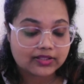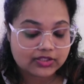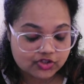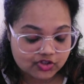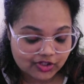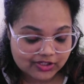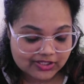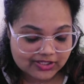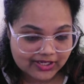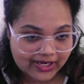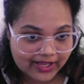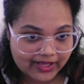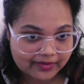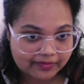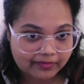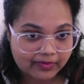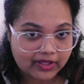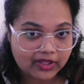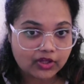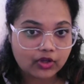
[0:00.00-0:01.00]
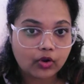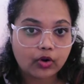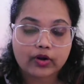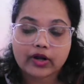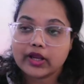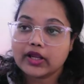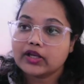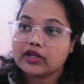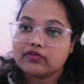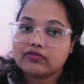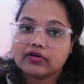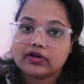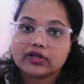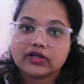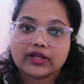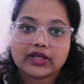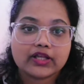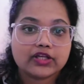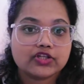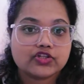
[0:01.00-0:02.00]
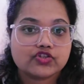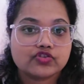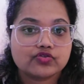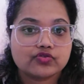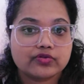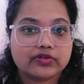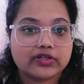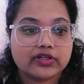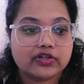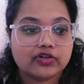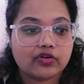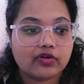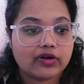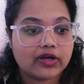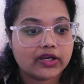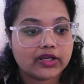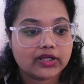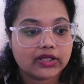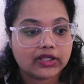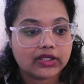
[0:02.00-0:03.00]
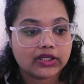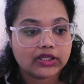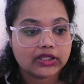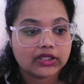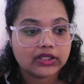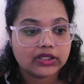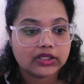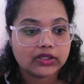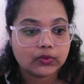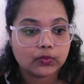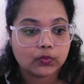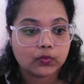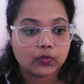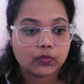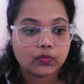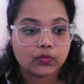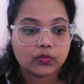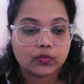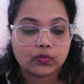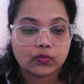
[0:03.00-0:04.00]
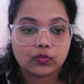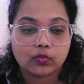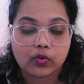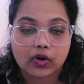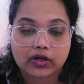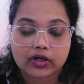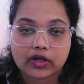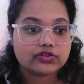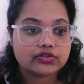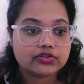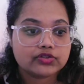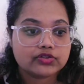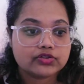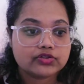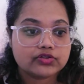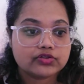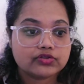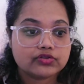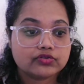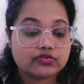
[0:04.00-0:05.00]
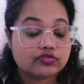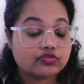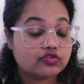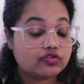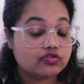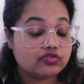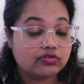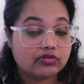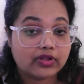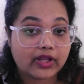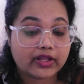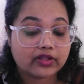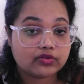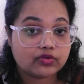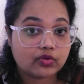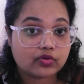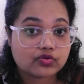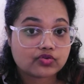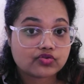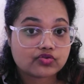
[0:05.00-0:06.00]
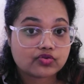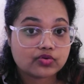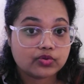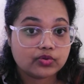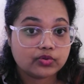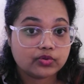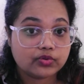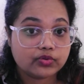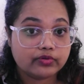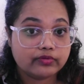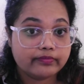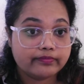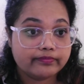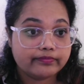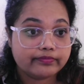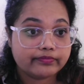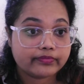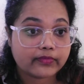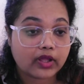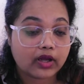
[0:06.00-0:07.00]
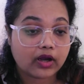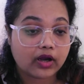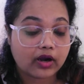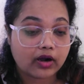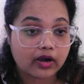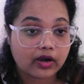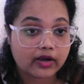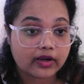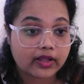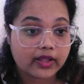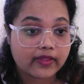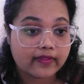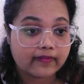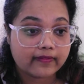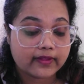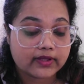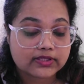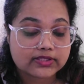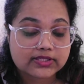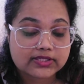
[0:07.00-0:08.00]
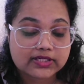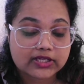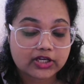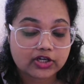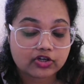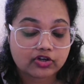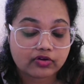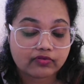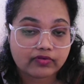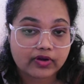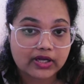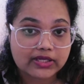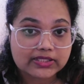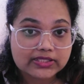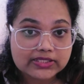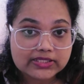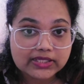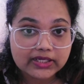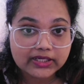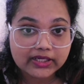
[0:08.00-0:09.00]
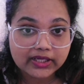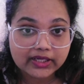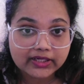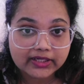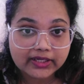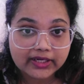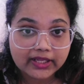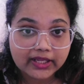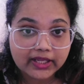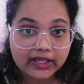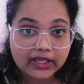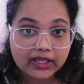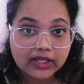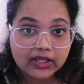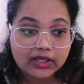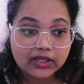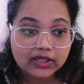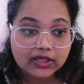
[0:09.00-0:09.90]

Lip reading: just like me, or anyone, any student or any worker, like those who are in the state of uncertainty,